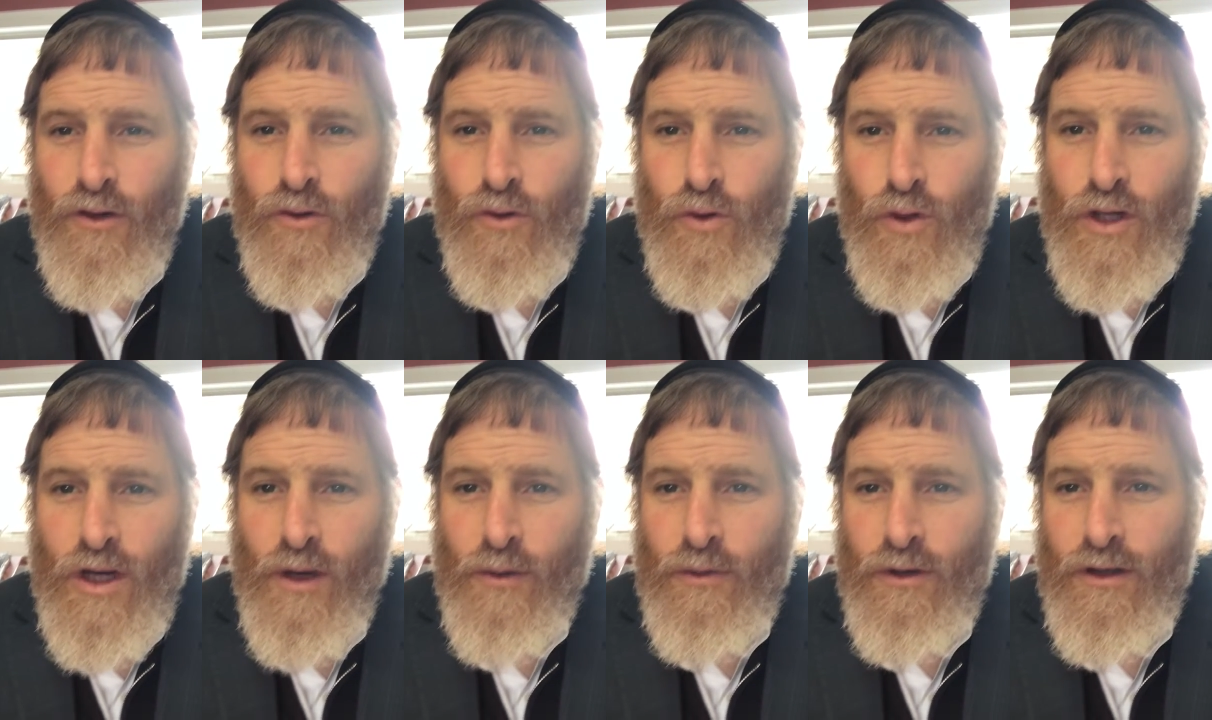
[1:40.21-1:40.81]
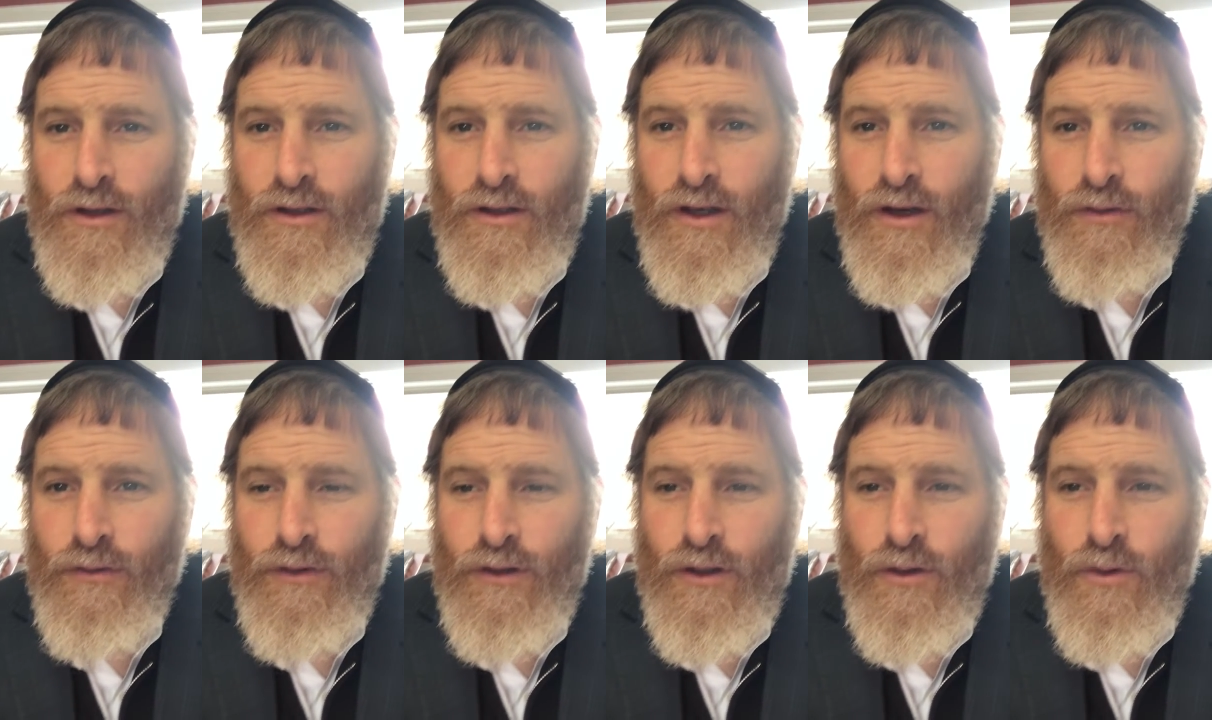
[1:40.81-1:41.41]
Yerushalmi in
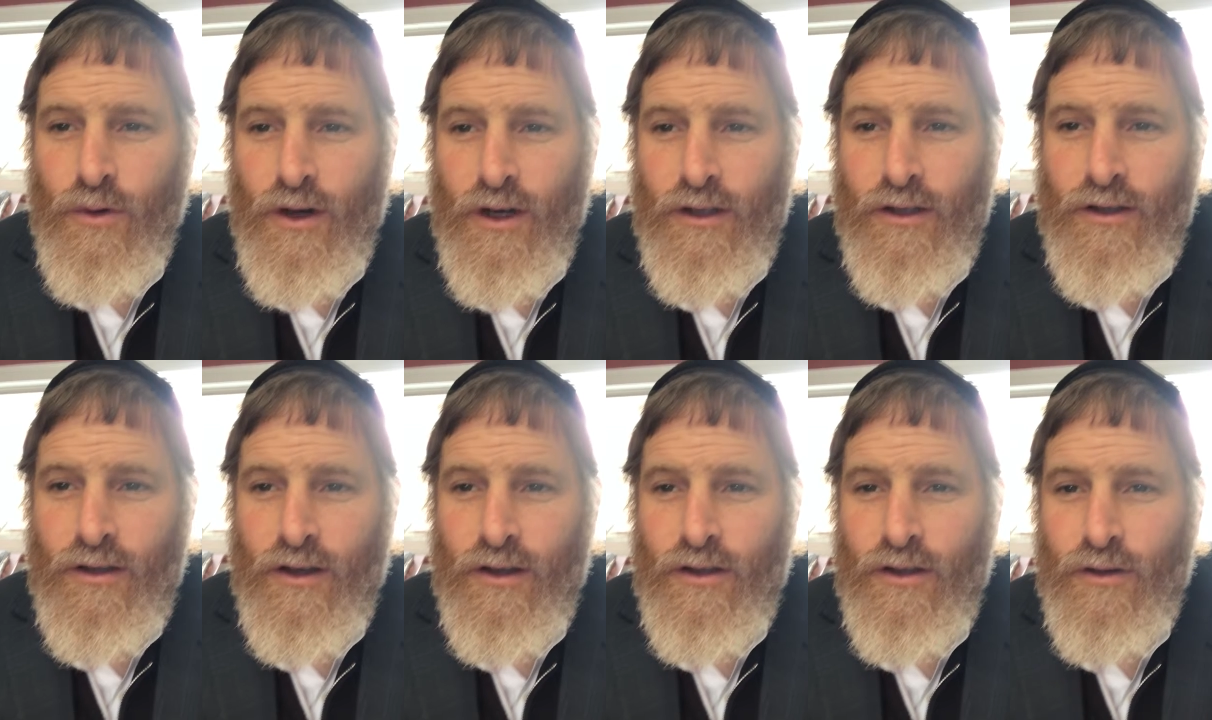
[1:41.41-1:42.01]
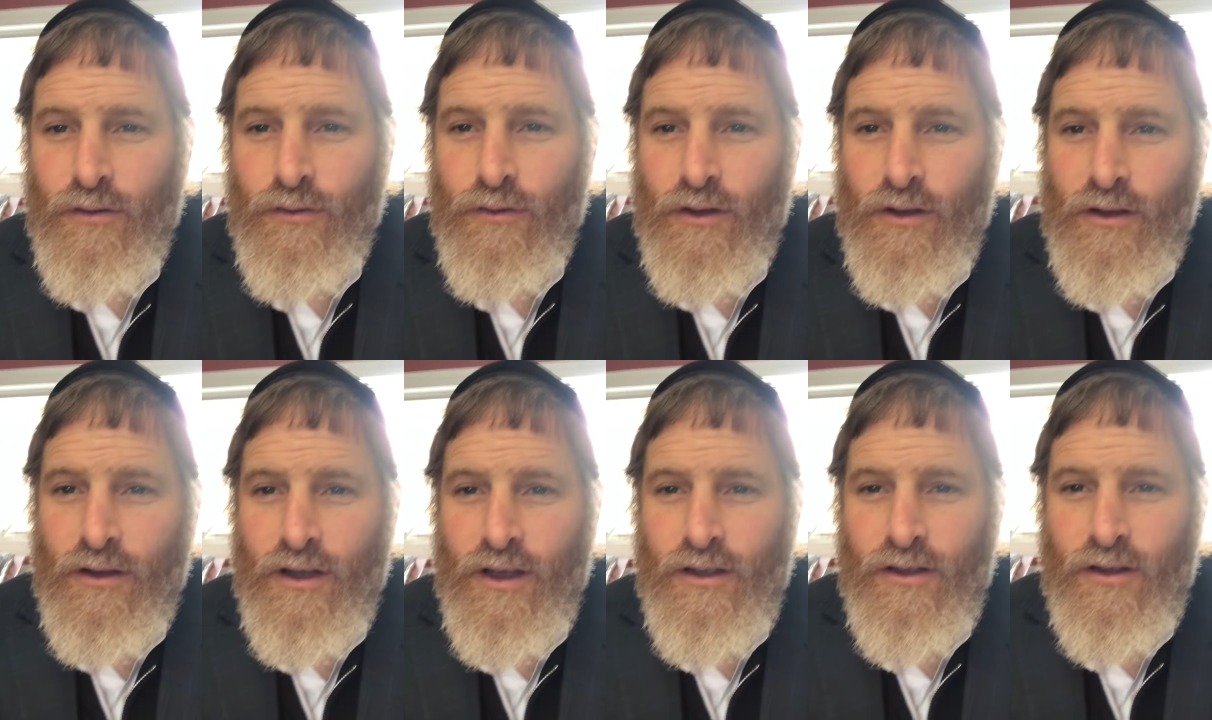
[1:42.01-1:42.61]
itself is quite
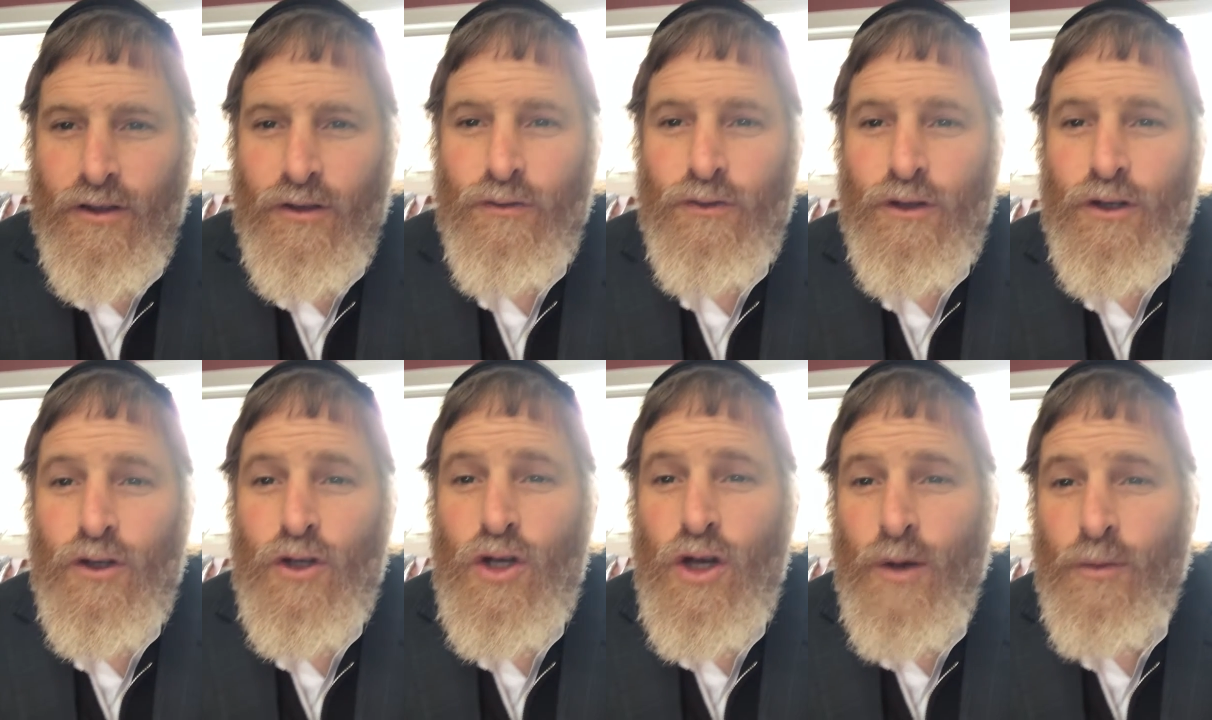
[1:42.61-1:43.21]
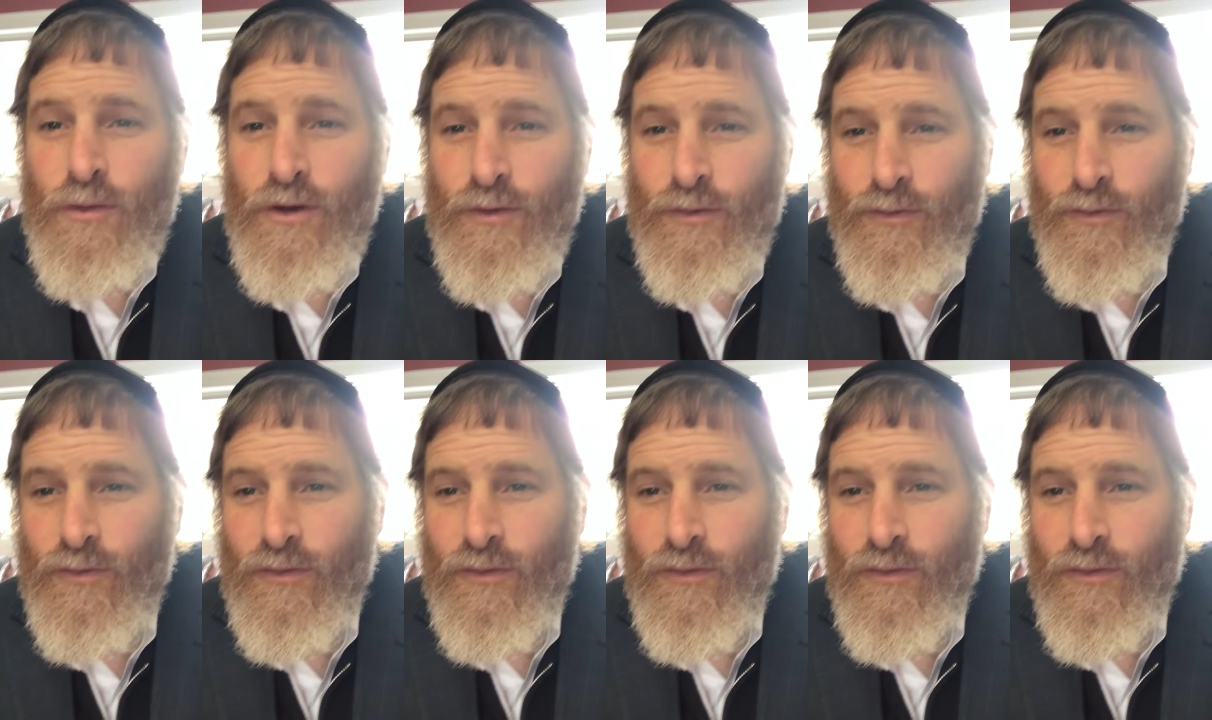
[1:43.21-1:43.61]
different. It has a different neshama.